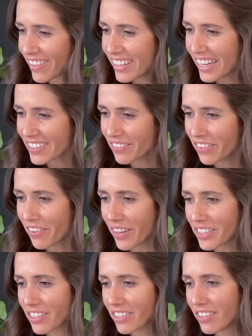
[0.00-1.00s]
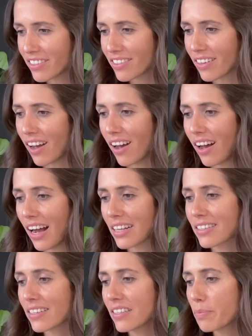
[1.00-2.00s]
the next few questions are
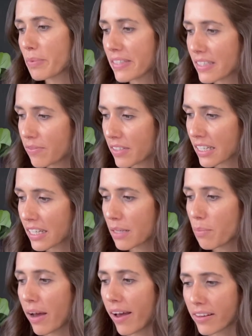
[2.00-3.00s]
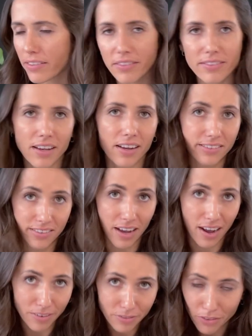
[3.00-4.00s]
asking specifically about exercise
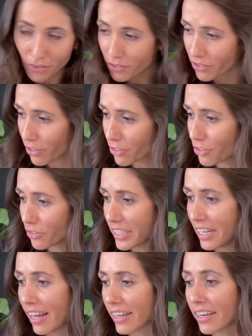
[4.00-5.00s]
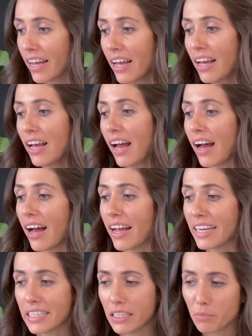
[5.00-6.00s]
after the surgery, like
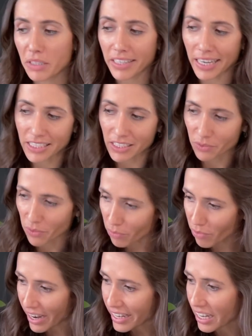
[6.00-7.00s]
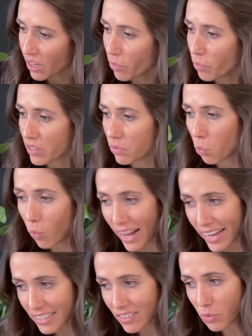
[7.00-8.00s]
any limitations with running, with
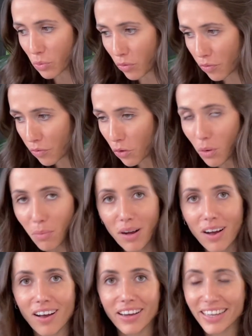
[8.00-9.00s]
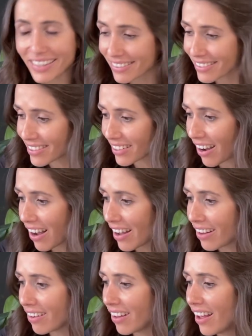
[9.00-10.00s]
weights, reformer, HIIT
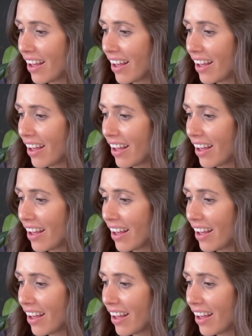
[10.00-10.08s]
style.